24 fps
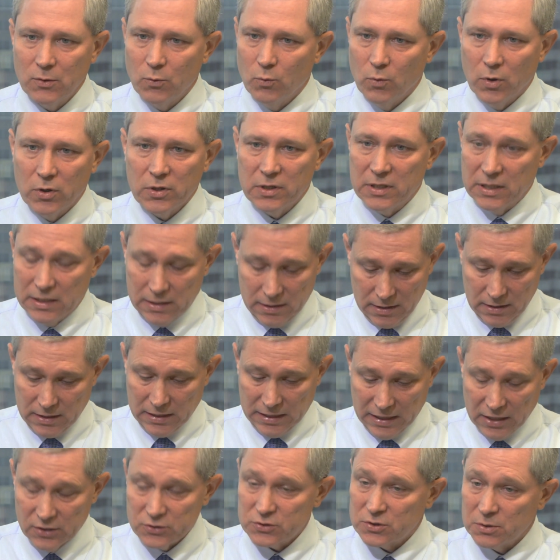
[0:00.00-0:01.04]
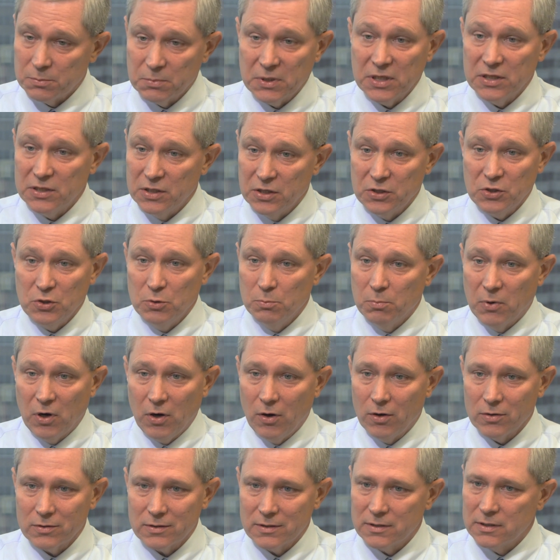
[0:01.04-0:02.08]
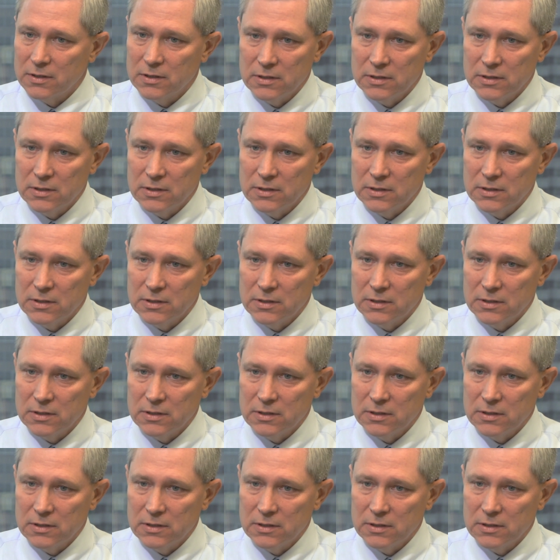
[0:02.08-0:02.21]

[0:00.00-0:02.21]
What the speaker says: what the instrument that you bought